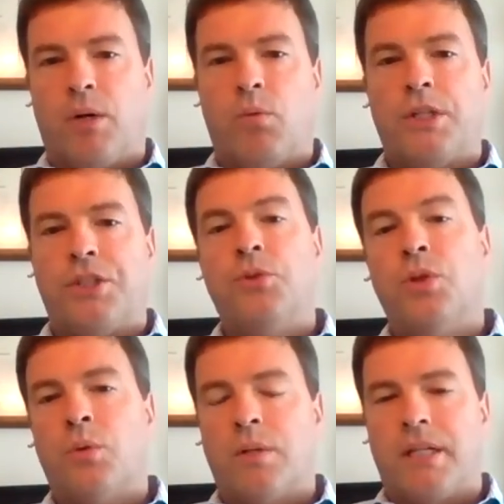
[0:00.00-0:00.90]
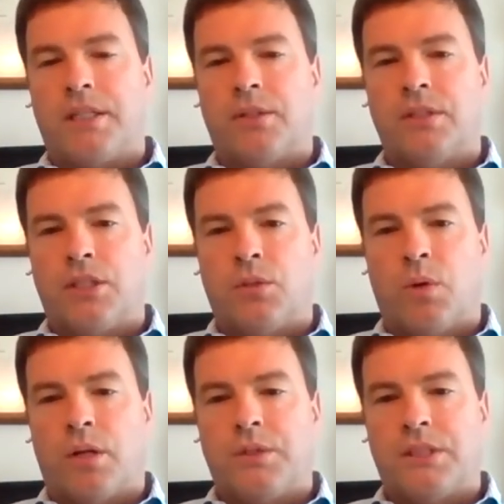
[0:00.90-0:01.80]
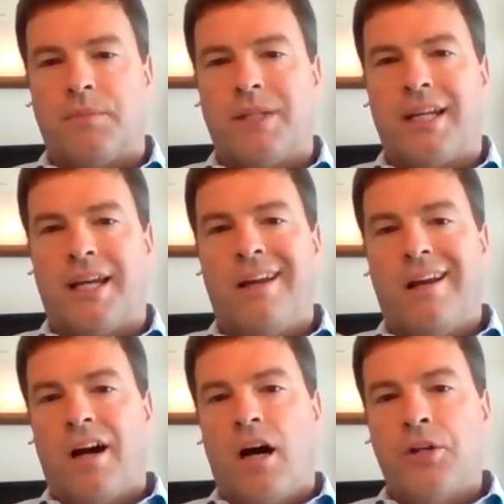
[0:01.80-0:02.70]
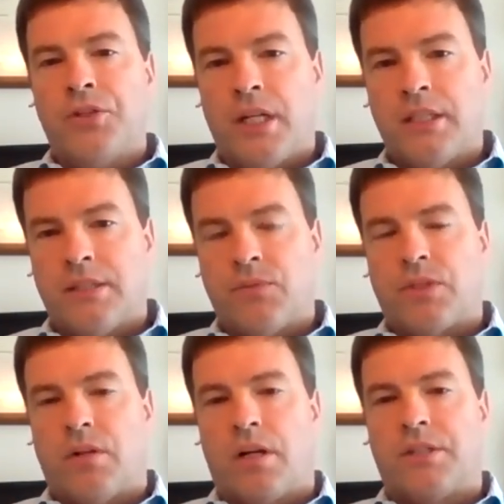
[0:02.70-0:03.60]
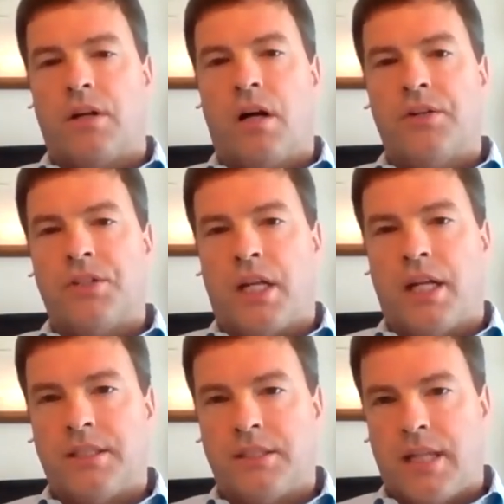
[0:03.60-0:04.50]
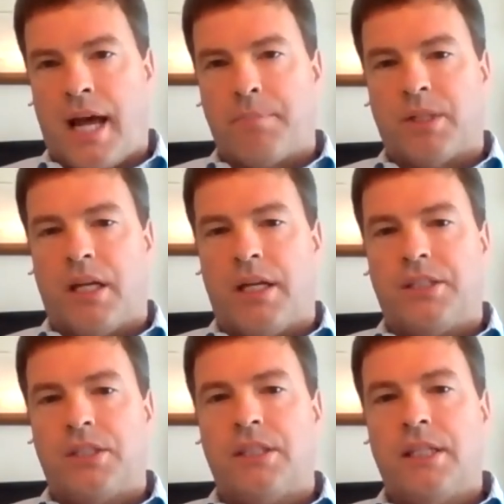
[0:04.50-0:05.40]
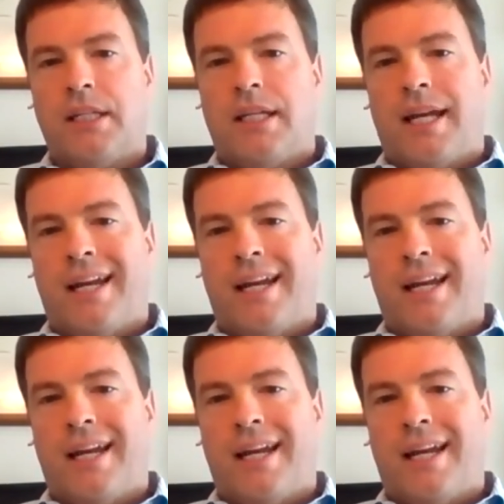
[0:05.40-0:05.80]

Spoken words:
But what you do want to make sure is that you're working with someone that understands infrastructure, understands application,